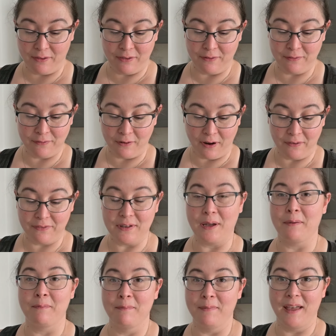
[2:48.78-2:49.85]
frothed
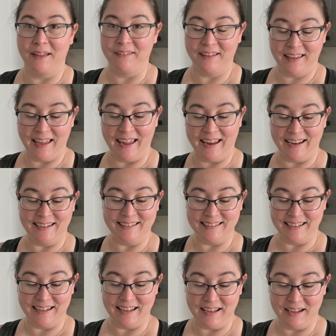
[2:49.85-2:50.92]
up milk and
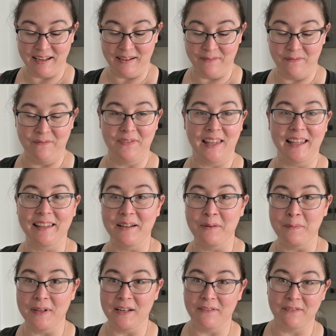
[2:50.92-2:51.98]
a little
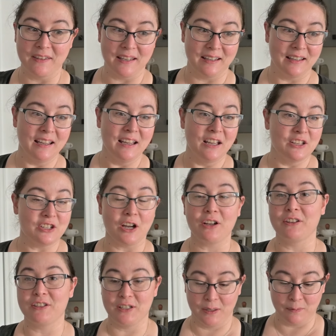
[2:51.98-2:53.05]
bit of the
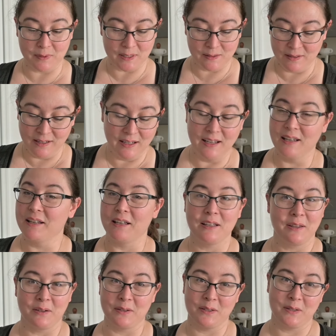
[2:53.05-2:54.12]
chocolate chips. It
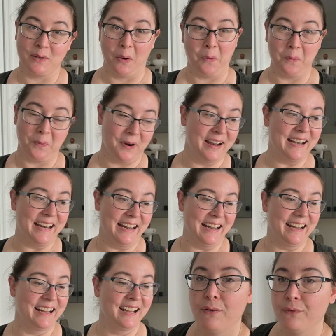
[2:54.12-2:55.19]
looks so
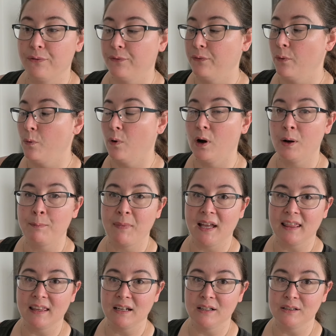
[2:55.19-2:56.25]
pretty. For my
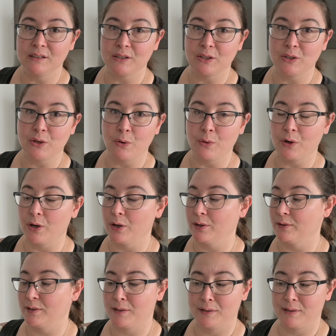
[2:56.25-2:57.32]
little
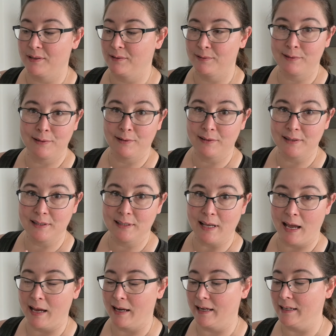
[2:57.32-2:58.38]
yogurt
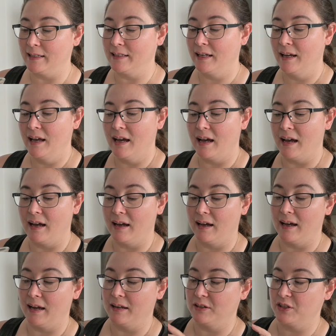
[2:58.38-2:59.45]
side,
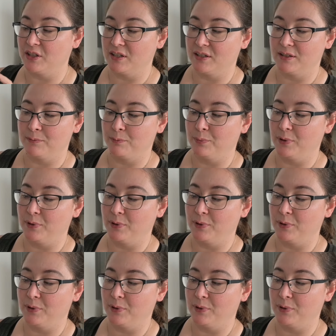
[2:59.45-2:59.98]
I just